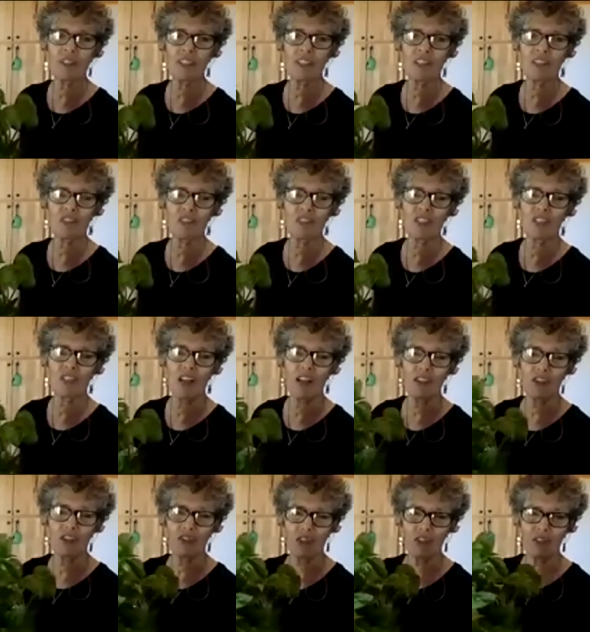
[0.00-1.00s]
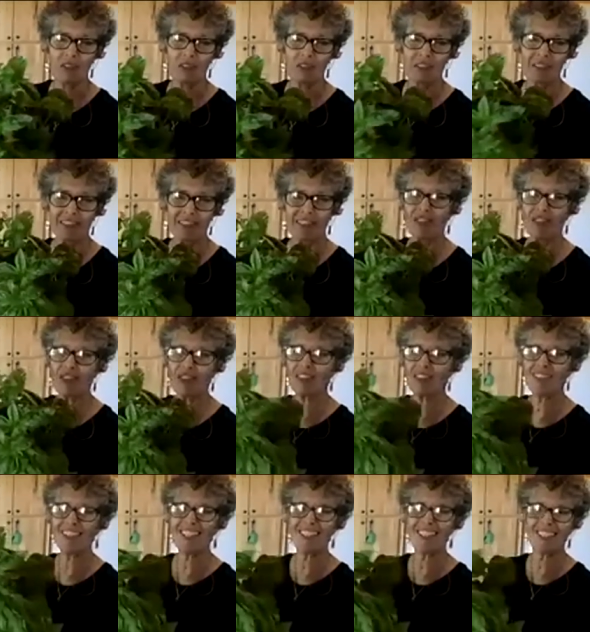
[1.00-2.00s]
cilantro. And you can
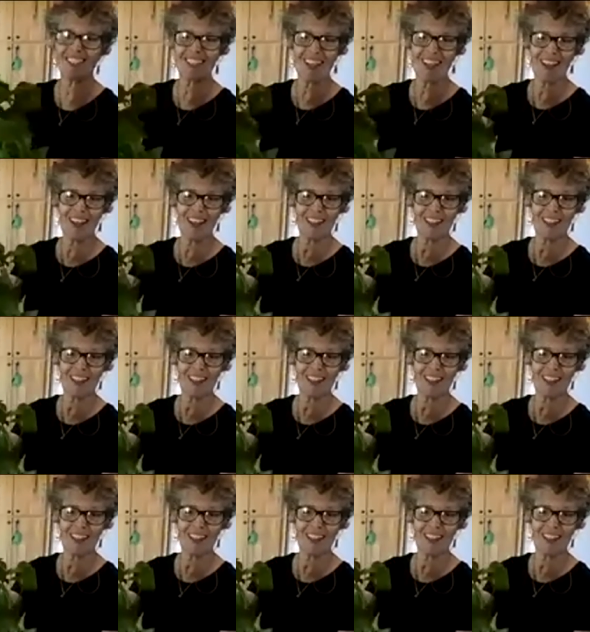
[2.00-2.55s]
see the size